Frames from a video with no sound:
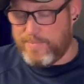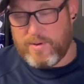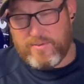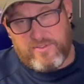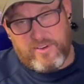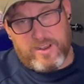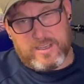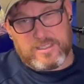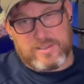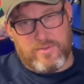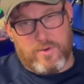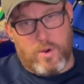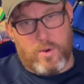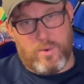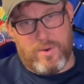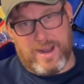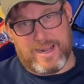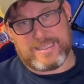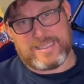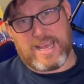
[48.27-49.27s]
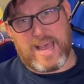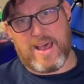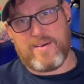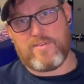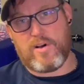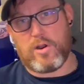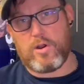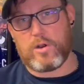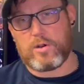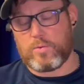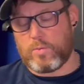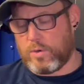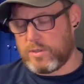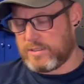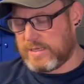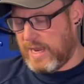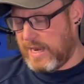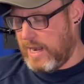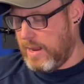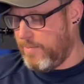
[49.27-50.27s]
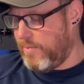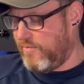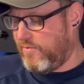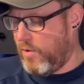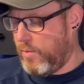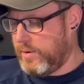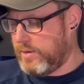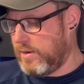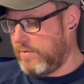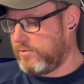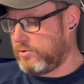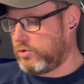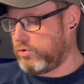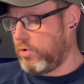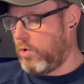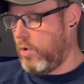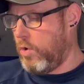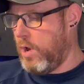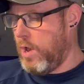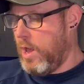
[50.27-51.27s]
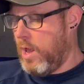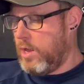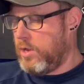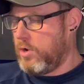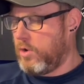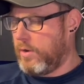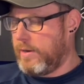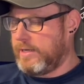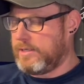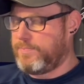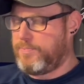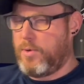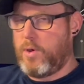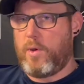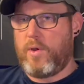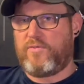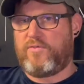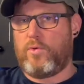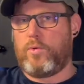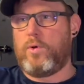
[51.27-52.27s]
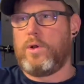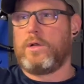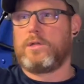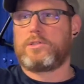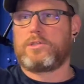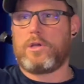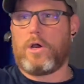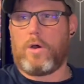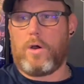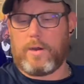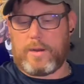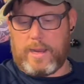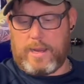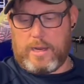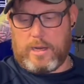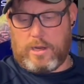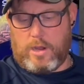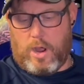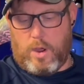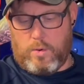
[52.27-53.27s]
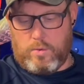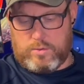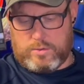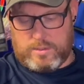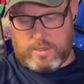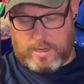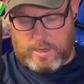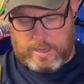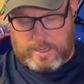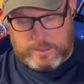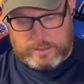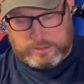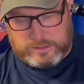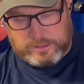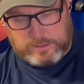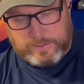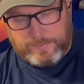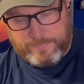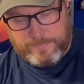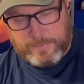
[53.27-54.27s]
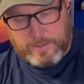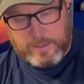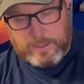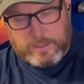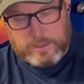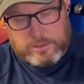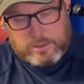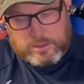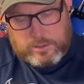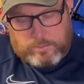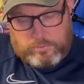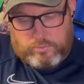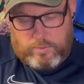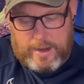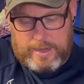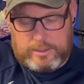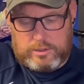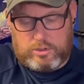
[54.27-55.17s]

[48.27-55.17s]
But first of all, let's have a look what's in it before we do a draw. You've got these beautiful Target Colt darts, some Red